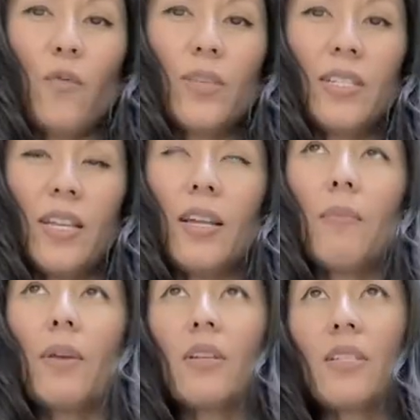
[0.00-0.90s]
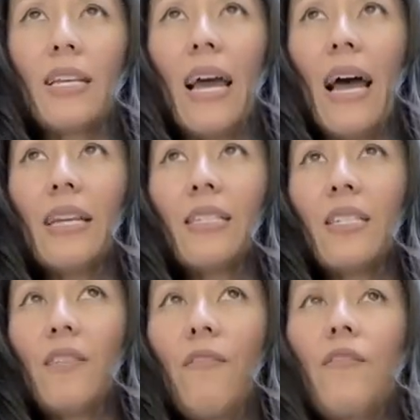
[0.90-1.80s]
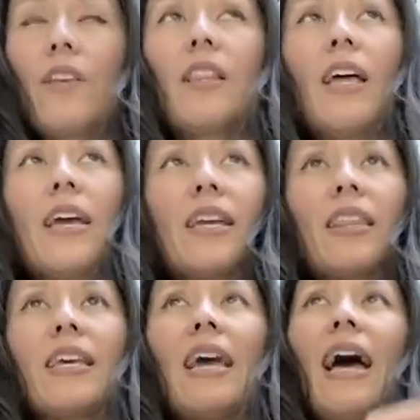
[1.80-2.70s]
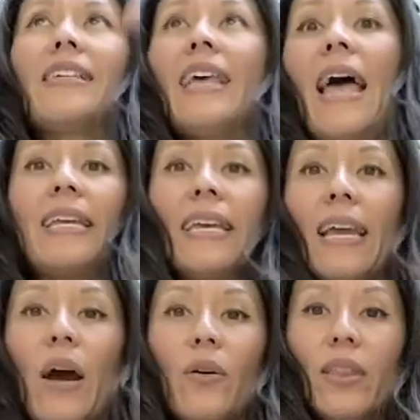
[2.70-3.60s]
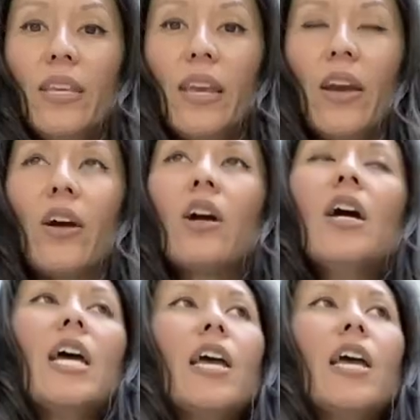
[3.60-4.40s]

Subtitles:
with sitting because the cat doesn't feel like the cat is hanging out in the air.